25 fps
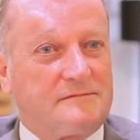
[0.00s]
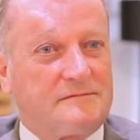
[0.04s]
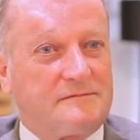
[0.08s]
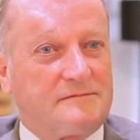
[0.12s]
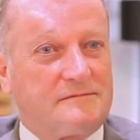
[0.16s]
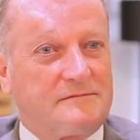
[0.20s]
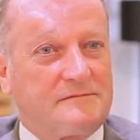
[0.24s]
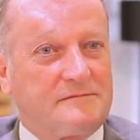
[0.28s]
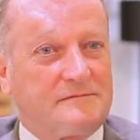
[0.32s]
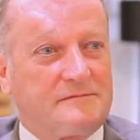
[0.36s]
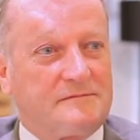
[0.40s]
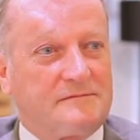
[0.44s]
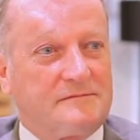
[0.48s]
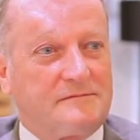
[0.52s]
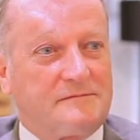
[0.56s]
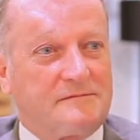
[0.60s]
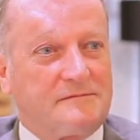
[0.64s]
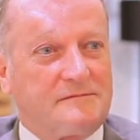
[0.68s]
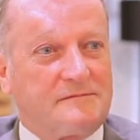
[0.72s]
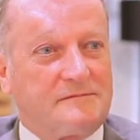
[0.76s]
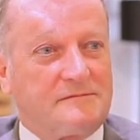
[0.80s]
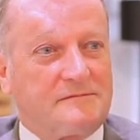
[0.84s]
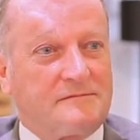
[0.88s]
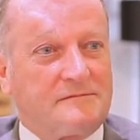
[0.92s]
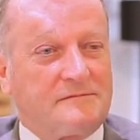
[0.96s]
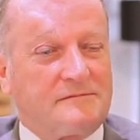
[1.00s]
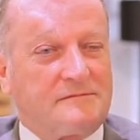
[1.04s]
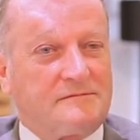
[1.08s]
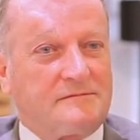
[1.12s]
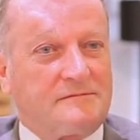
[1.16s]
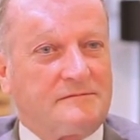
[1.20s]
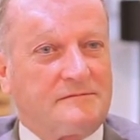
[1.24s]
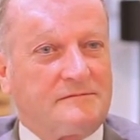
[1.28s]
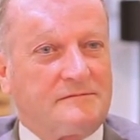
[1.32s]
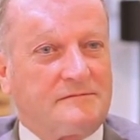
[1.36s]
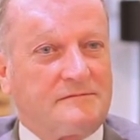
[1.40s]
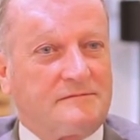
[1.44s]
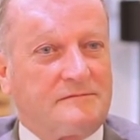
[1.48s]

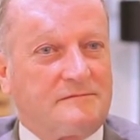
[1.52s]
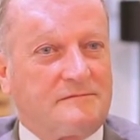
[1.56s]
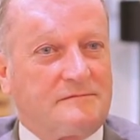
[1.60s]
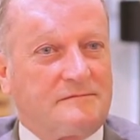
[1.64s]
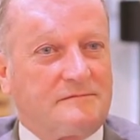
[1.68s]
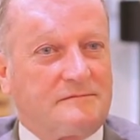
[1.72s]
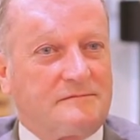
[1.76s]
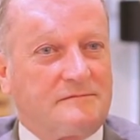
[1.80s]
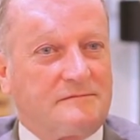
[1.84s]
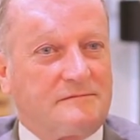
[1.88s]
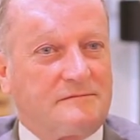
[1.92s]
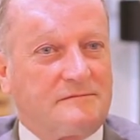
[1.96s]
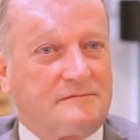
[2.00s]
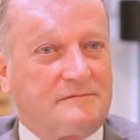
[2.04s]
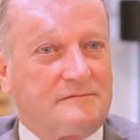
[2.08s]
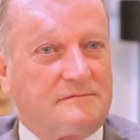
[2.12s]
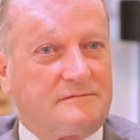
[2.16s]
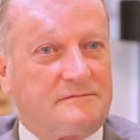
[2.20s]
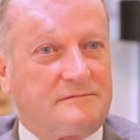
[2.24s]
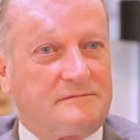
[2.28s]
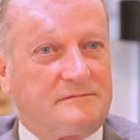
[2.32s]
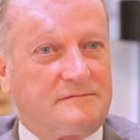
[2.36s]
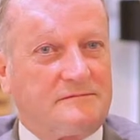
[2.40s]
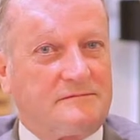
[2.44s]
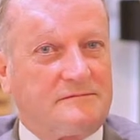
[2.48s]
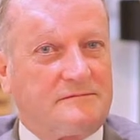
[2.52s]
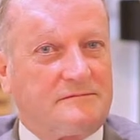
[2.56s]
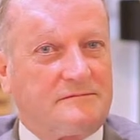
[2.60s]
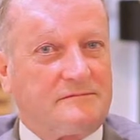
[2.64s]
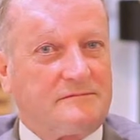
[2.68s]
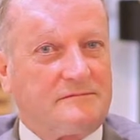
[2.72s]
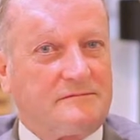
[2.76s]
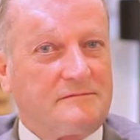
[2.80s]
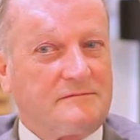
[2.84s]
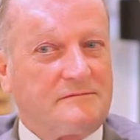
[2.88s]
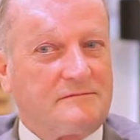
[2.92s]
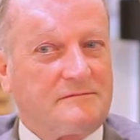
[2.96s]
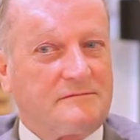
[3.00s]

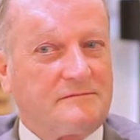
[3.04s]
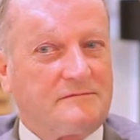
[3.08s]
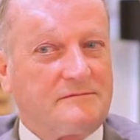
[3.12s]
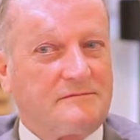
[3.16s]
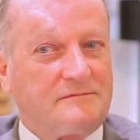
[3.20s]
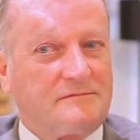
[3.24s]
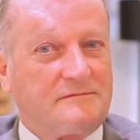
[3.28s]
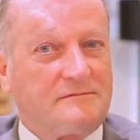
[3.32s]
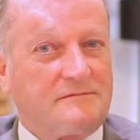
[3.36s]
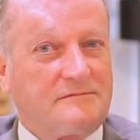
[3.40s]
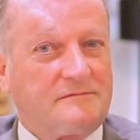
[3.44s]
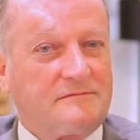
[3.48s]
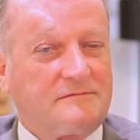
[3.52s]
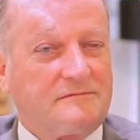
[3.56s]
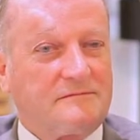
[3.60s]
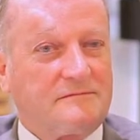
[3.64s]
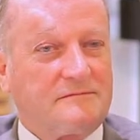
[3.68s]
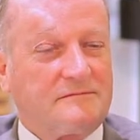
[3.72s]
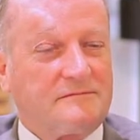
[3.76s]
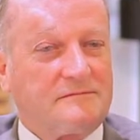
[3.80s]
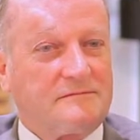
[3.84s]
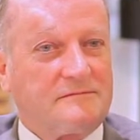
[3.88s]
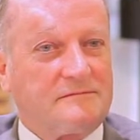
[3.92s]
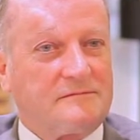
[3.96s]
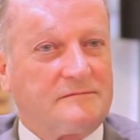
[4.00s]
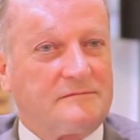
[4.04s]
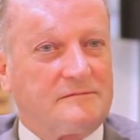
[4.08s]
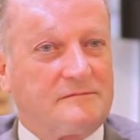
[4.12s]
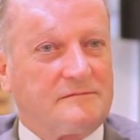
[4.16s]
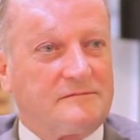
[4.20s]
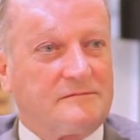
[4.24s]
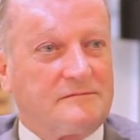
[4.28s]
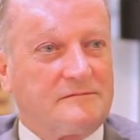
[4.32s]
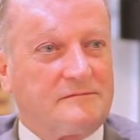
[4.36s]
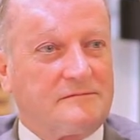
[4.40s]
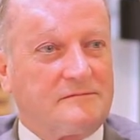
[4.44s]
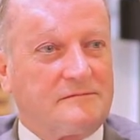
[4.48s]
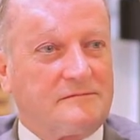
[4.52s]

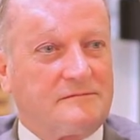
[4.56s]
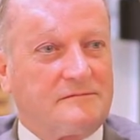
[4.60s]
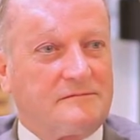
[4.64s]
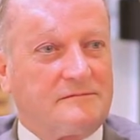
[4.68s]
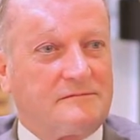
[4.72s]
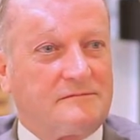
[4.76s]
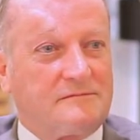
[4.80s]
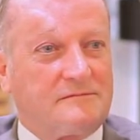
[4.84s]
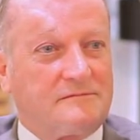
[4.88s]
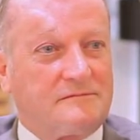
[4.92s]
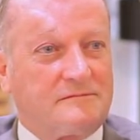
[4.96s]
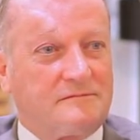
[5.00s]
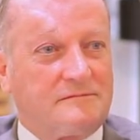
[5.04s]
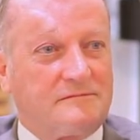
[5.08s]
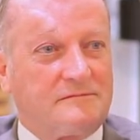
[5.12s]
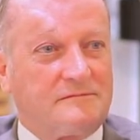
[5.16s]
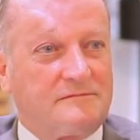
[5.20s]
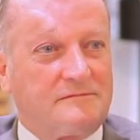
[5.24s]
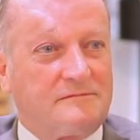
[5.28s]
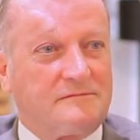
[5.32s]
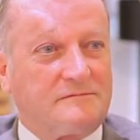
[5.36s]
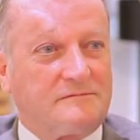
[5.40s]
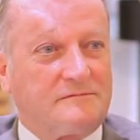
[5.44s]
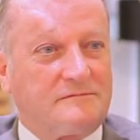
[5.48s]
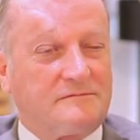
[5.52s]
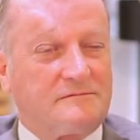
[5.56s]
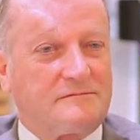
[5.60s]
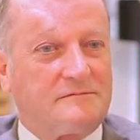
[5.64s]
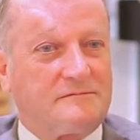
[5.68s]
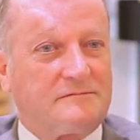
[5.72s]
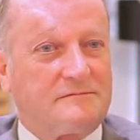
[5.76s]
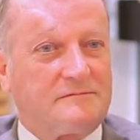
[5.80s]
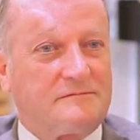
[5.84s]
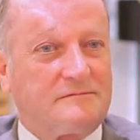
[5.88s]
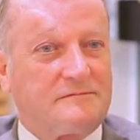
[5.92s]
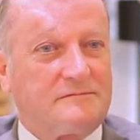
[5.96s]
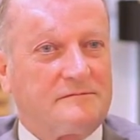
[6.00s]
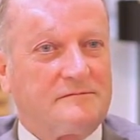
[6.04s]

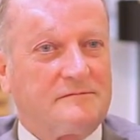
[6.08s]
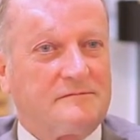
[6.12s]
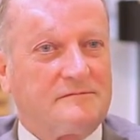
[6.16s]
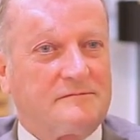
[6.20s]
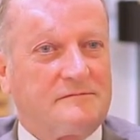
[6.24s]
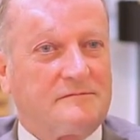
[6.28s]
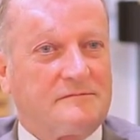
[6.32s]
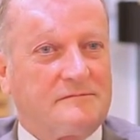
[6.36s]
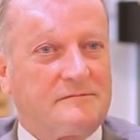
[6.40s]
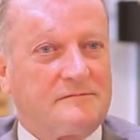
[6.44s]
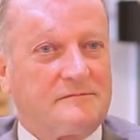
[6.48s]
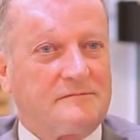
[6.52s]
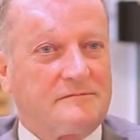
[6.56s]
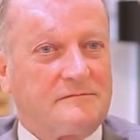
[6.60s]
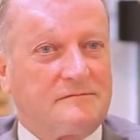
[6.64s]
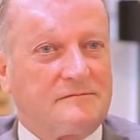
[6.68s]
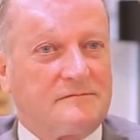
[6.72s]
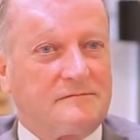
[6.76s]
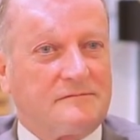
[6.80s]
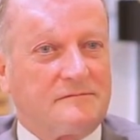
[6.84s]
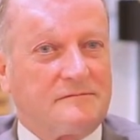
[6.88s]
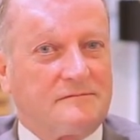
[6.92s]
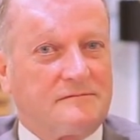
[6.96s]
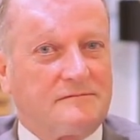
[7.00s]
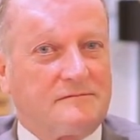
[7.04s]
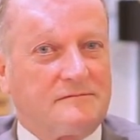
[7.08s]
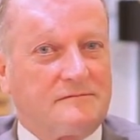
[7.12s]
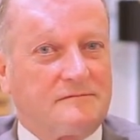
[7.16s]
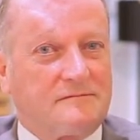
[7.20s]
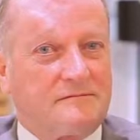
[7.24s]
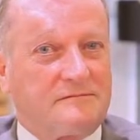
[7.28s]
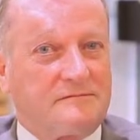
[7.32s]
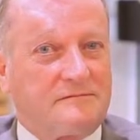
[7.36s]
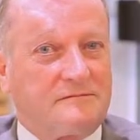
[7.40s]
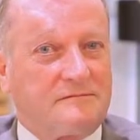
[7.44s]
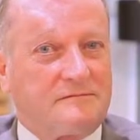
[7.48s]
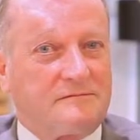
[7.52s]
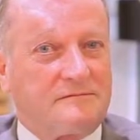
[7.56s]

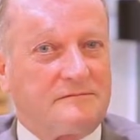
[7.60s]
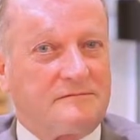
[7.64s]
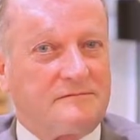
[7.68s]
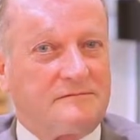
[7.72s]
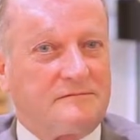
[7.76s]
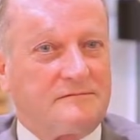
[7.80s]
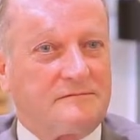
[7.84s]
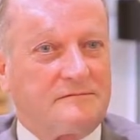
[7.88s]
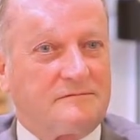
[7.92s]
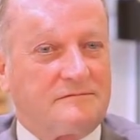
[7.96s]
No words are spoken by the person on screen.